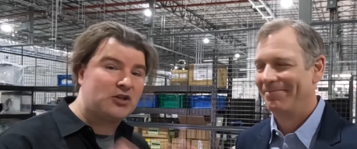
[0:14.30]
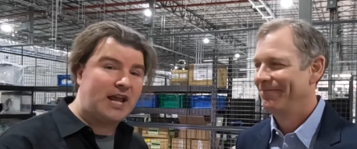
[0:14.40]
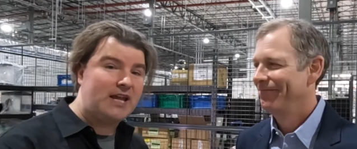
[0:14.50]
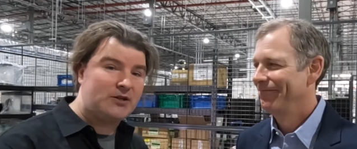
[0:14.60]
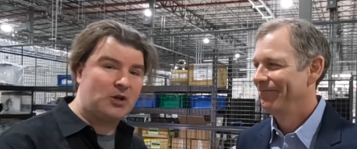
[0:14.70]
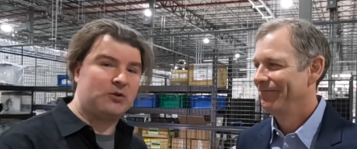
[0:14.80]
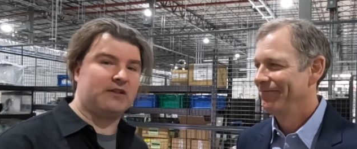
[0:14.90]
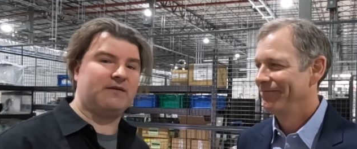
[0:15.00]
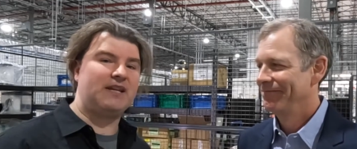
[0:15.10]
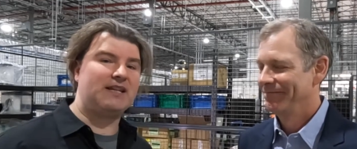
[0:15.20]
Speaker 1: Jay
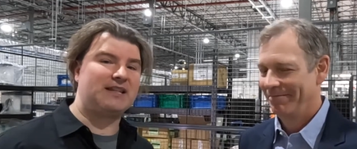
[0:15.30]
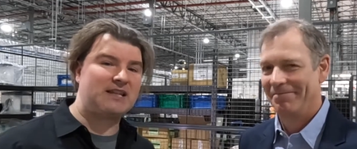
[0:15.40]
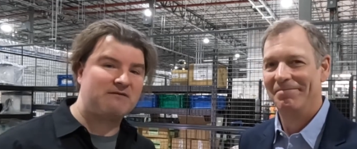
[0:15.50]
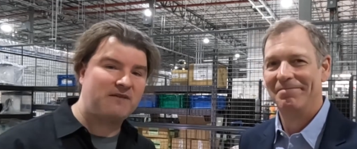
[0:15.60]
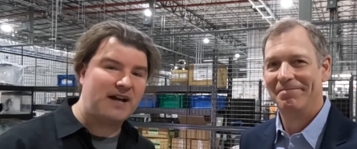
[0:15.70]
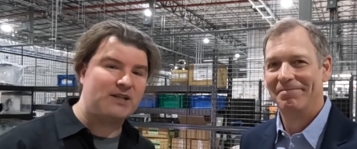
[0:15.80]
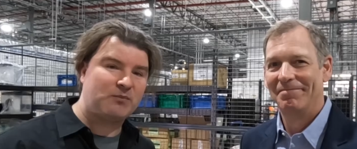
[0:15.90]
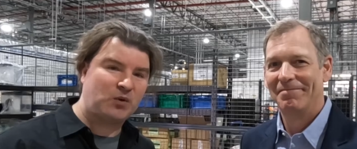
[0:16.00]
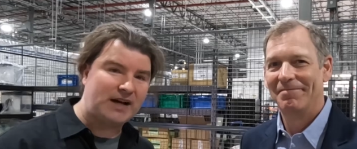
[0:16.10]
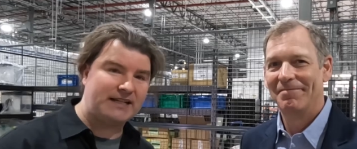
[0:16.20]
Joseph. He is the vice
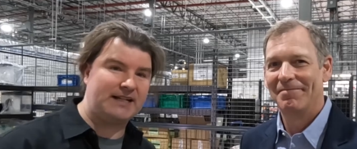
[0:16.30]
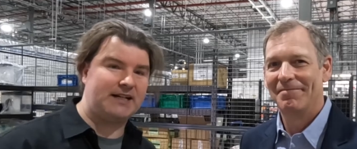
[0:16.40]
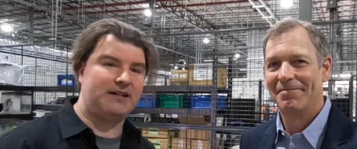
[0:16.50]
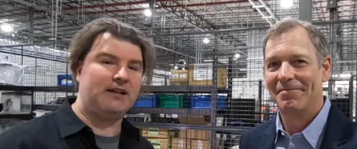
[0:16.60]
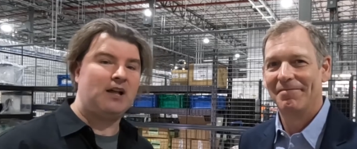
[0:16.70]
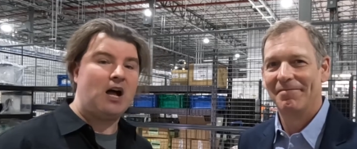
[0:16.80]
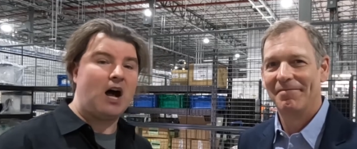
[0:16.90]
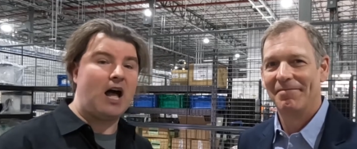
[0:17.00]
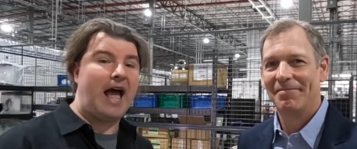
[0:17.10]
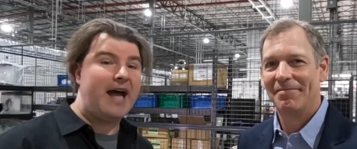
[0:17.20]
president
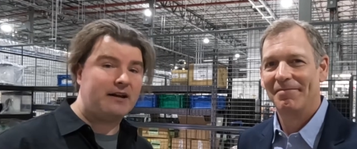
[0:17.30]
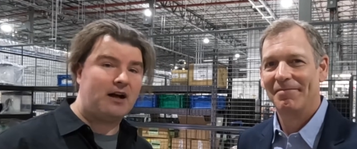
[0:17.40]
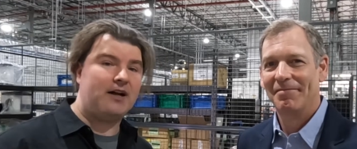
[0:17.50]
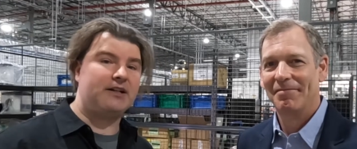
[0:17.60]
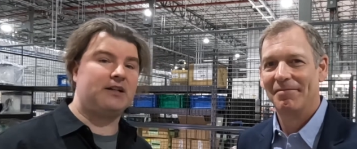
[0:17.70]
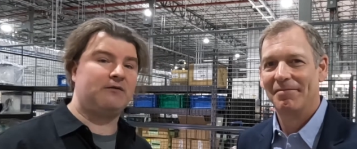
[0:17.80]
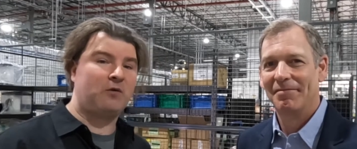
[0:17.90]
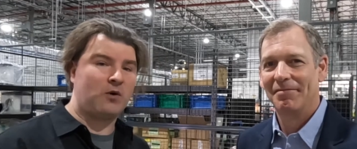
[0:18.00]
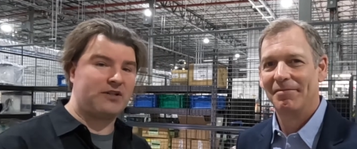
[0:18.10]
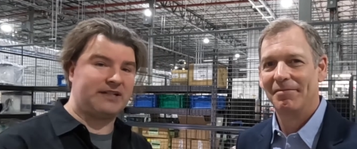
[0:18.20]
at Honda
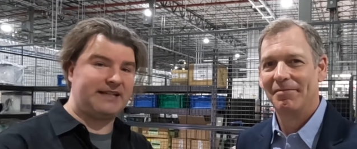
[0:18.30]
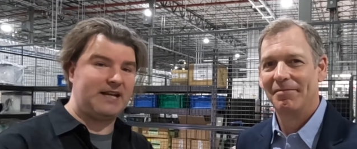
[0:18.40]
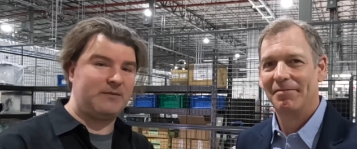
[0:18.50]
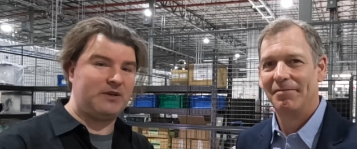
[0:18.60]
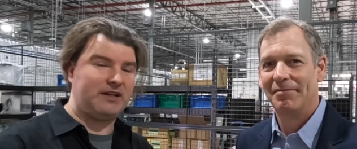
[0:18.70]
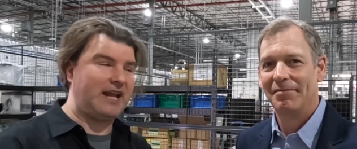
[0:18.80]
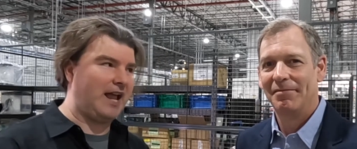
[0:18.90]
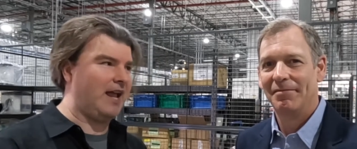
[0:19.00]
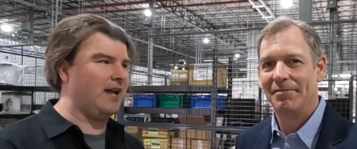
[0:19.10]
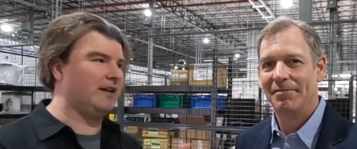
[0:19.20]
for sustainability
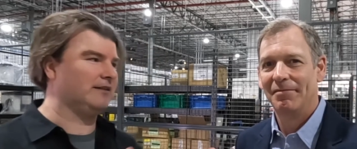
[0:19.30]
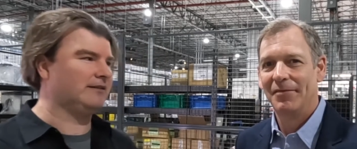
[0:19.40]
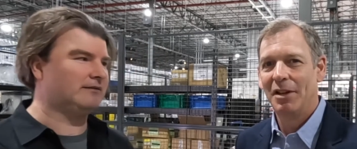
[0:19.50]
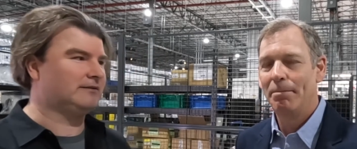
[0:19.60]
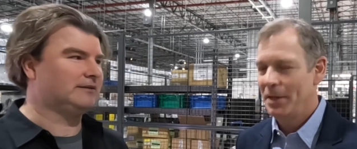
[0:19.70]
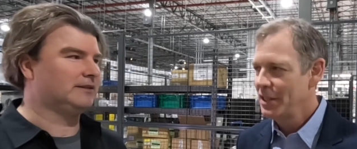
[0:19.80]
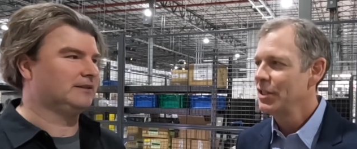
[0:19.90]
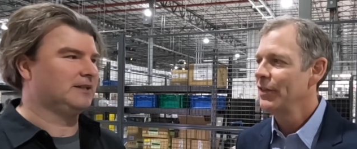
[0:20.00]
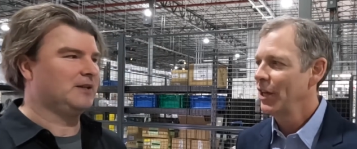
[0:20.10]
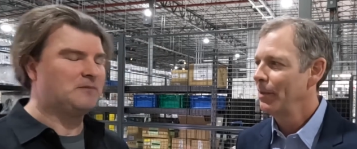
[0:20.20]
and
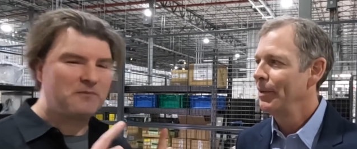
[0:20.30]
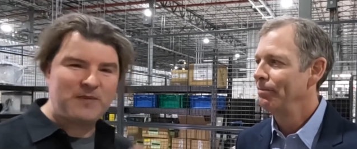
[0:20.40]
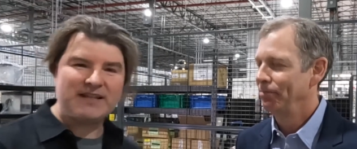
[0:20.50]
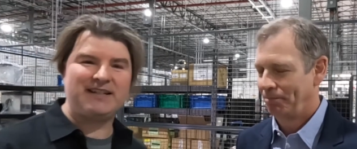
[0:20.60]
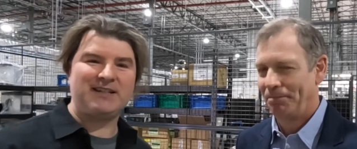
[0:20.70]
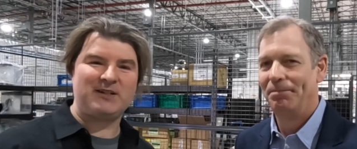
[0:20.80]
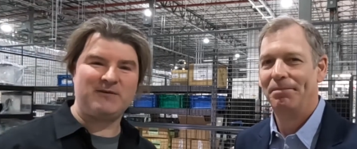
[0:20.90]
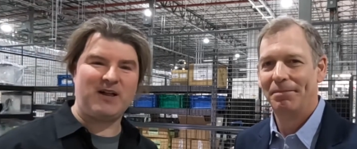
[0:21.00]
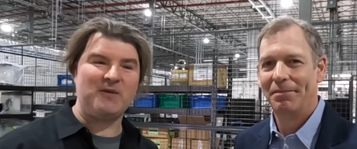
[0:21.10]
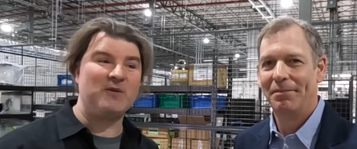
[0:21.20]
business
Speaker 2: development.
Speaker 1: Business
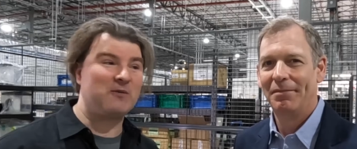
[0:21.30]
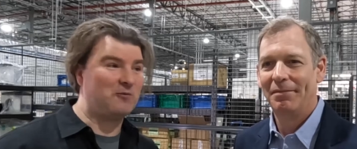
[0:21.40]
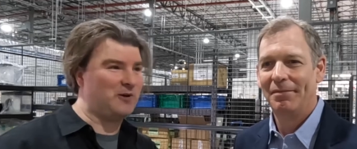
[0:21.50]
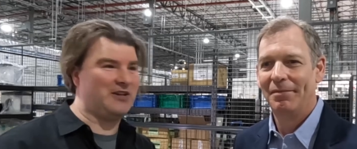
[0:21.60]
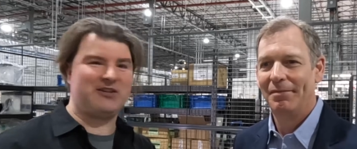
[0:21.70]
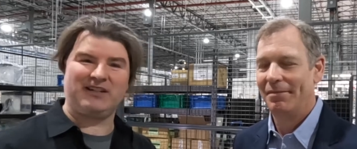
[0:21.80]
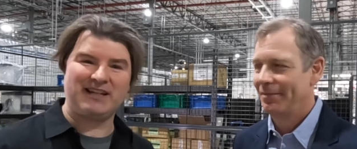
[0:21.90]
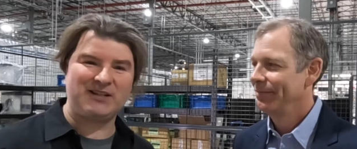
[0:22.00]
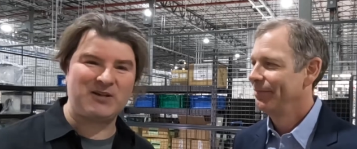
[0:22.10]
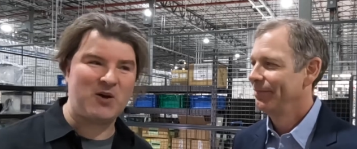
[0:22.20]
development, which
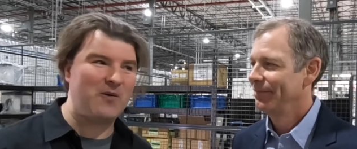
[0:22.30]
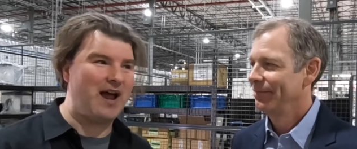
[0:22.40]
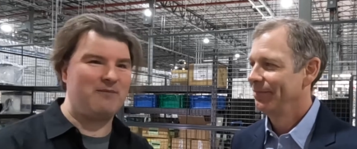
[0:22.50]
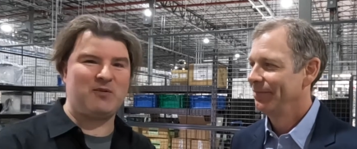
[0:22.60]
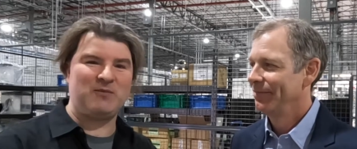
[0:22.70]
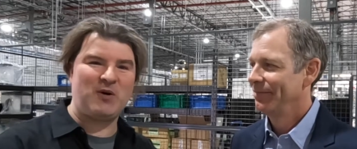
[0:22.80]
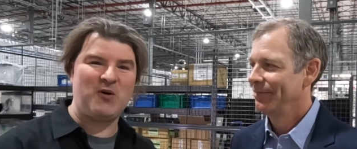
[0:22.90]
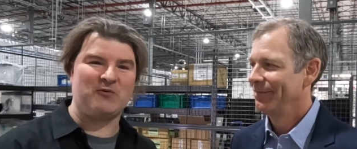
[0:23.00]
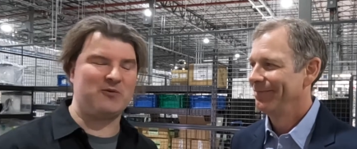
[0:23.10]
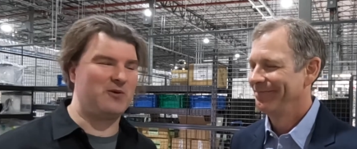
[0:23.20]
is so
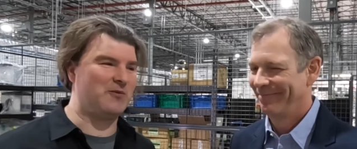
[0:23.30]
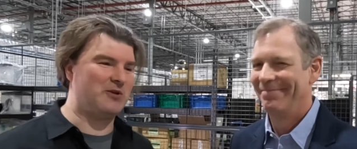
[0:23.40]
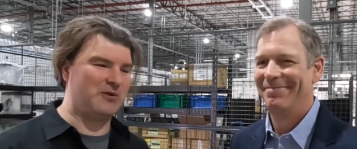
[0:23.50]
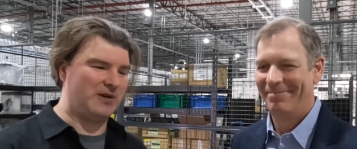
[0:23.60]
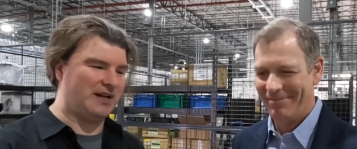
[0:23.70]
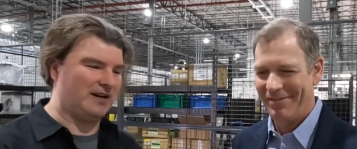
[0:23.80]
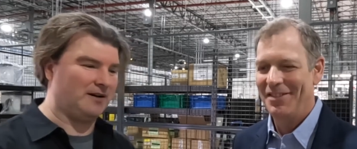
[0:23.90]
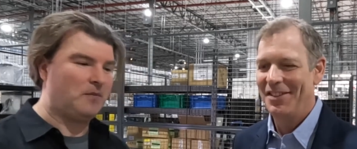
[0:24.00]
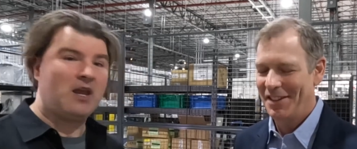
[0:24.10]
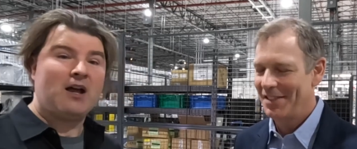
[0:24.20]
apropos for what we're doing
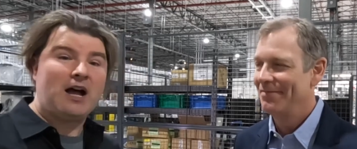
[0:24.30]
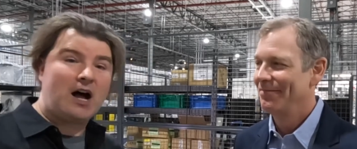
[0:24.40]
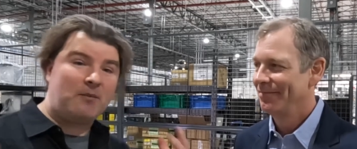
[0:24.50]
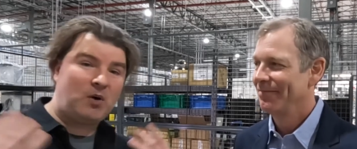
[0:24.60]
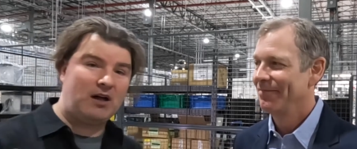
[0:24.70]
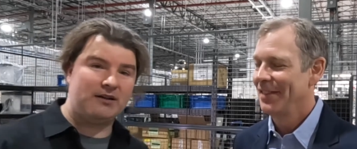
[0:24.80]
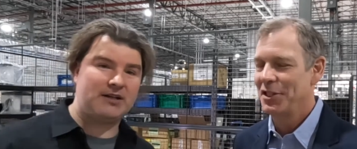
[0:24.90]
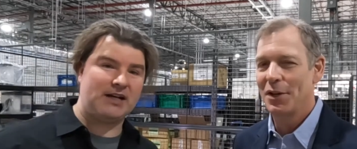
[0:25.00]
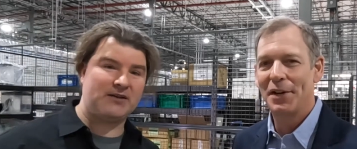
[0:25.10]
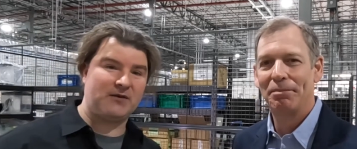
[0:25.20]
here.
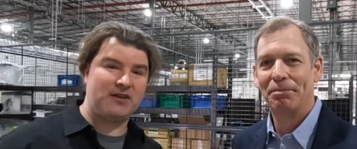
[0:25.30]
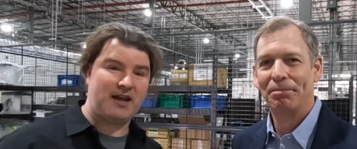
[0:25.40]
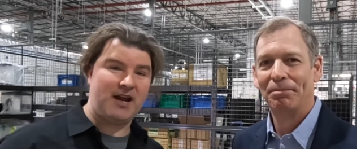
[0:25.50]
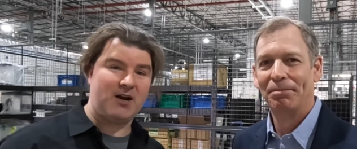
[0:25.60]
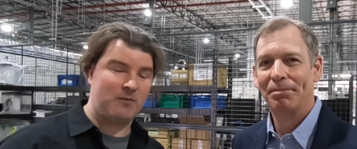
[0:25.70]
Apologize for the hair,